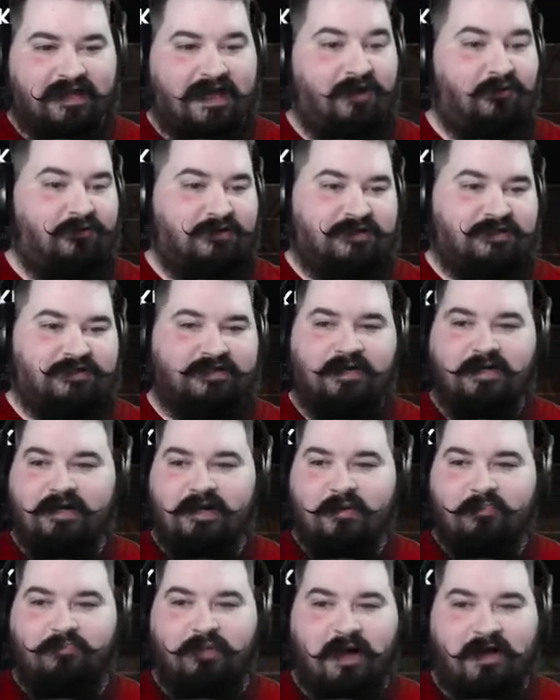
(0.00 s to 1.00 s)
That or just
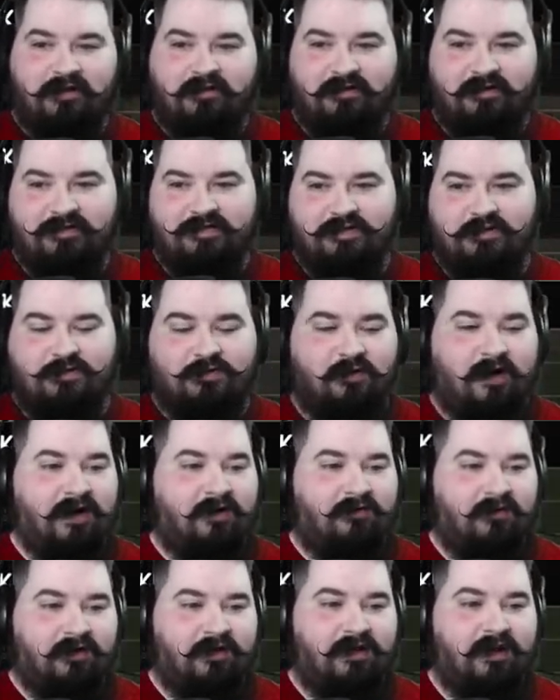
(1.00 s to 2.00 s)
paladins are
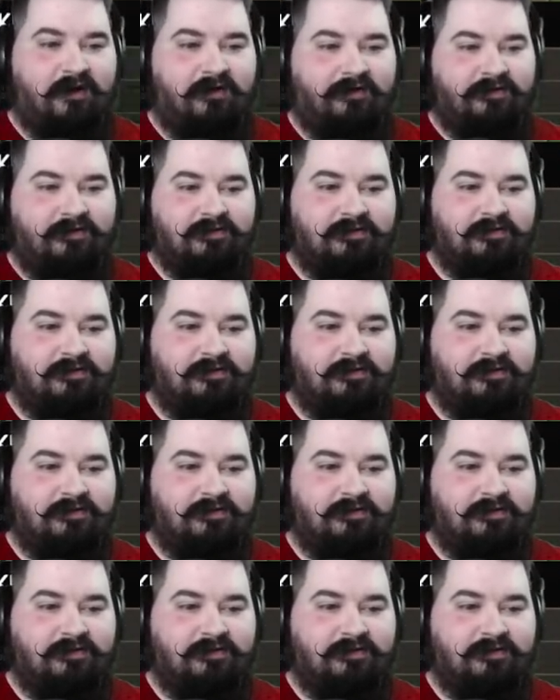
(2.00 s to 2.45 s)
crack right now.